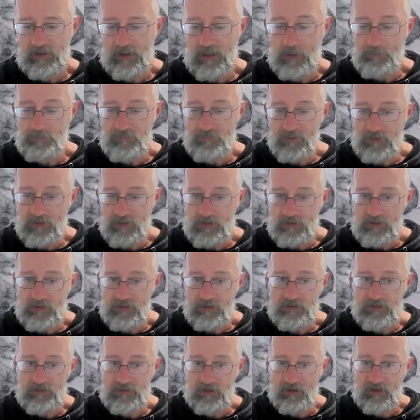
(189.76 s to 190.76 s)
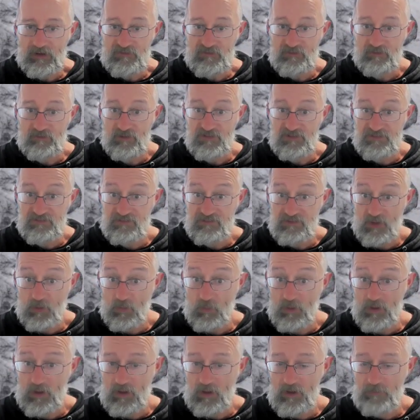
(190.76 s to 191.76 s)
uptake. It's a lot
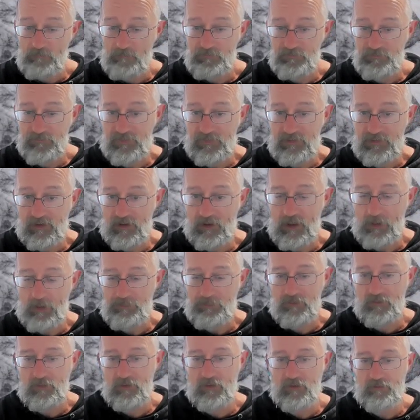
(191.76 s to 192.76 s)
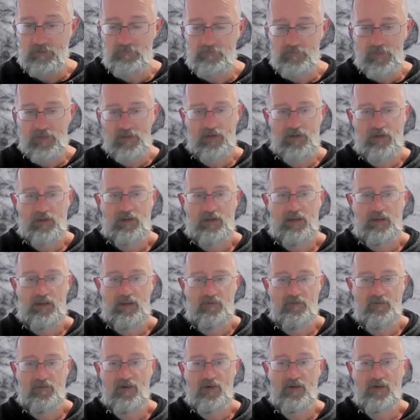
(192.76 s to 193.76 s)
slower. Up to
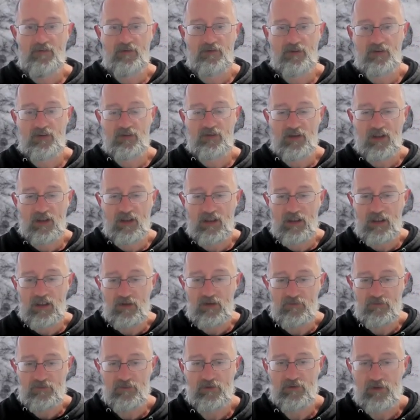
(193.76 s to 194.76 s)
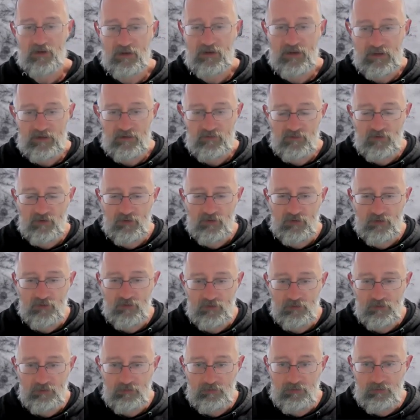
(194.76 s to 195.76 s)
500 days for connective tissue
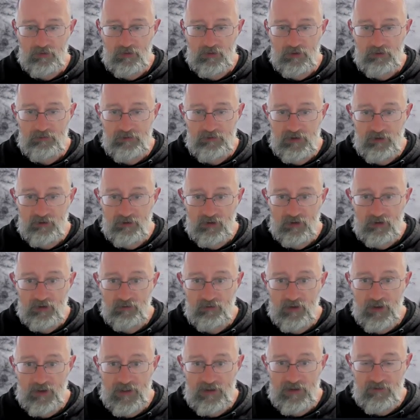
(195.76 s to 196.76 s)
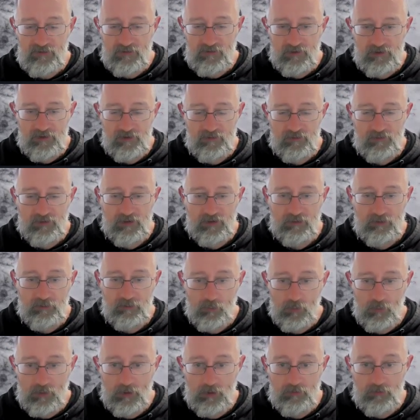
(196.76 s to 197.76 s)
to really regenerate. So you're
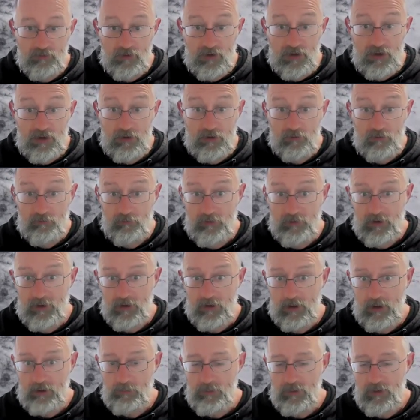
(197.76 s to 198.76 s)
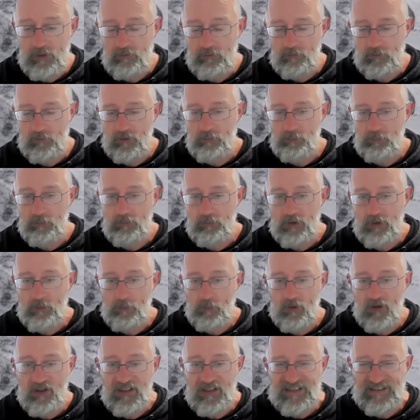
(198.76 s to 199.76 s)
looking well over a year of rehab. When I blew
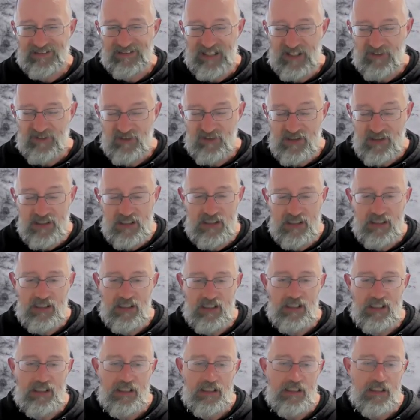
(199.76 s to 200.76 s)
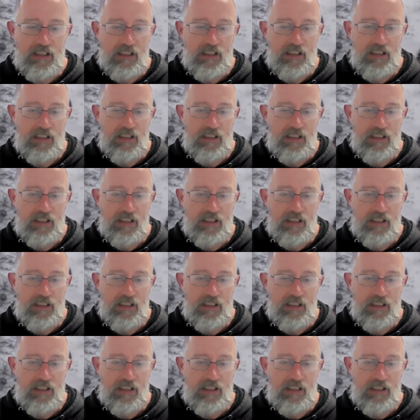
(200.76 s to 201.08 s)
out my left knee